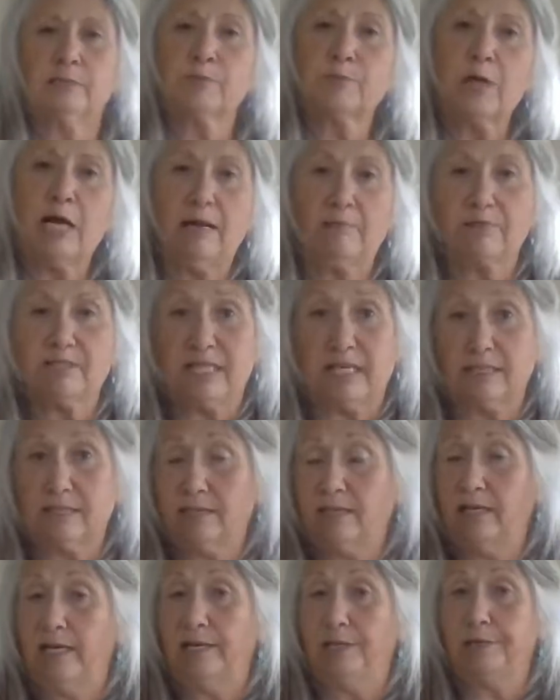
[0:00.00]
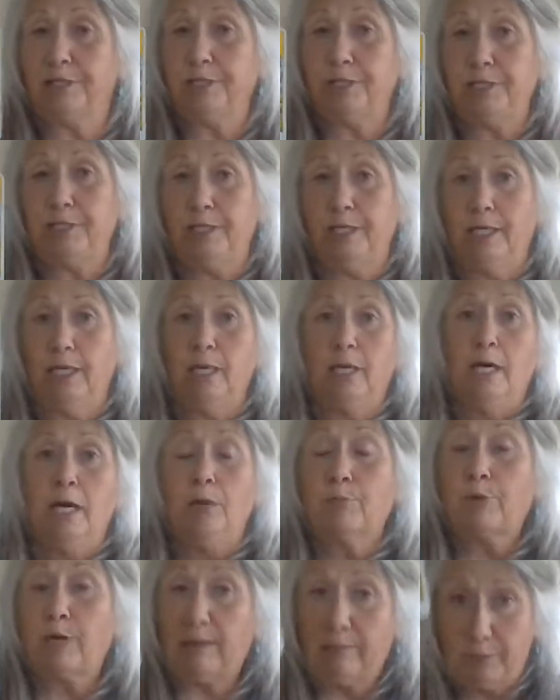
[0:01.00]
Perhaps that's the energy.
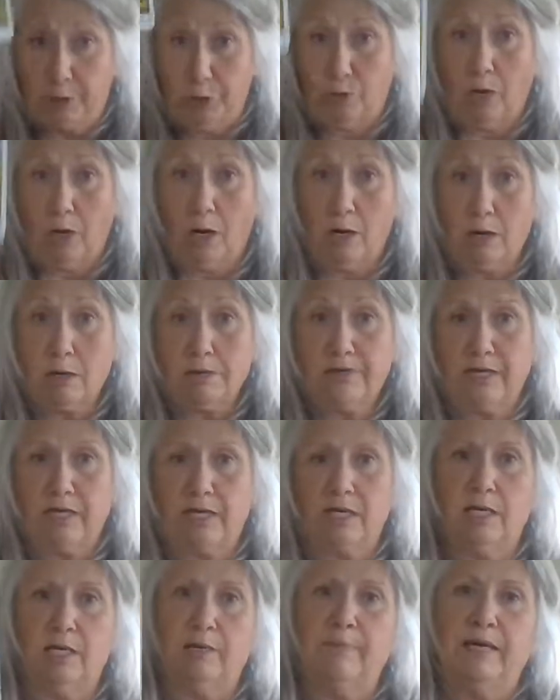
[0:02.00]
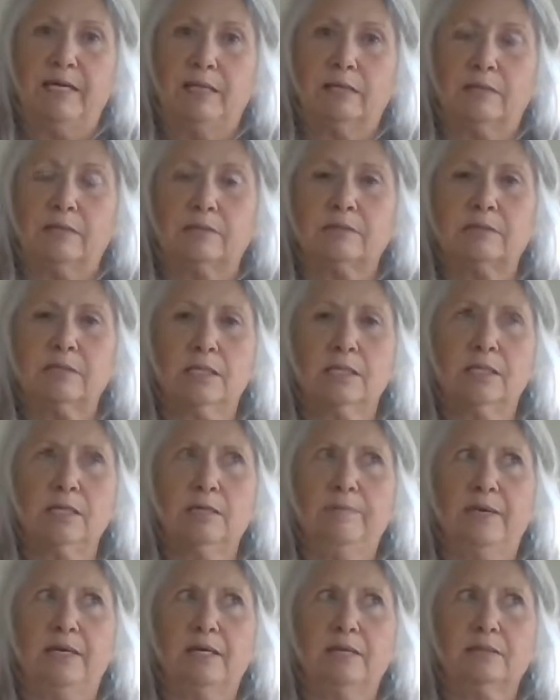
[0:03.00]
Perhaps you are the King of Pentacles. The King
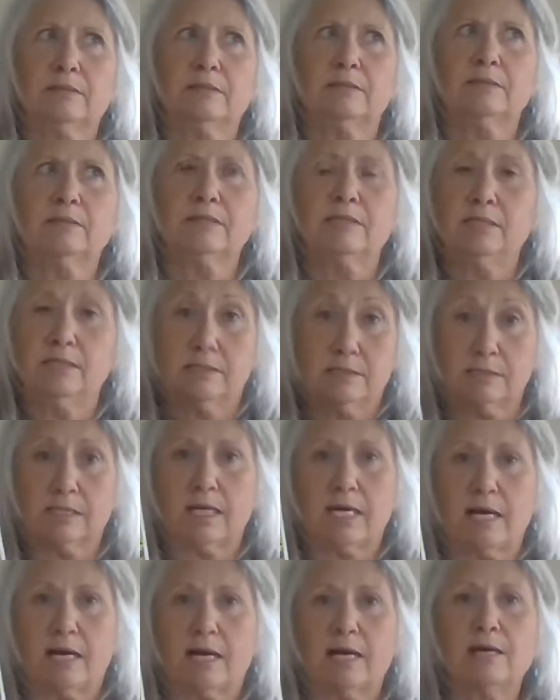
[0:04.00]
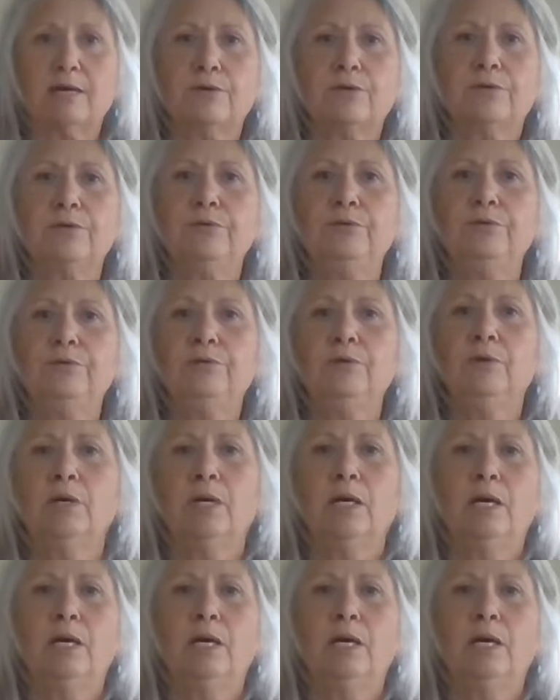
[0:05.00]
of Pentacles is a guy who,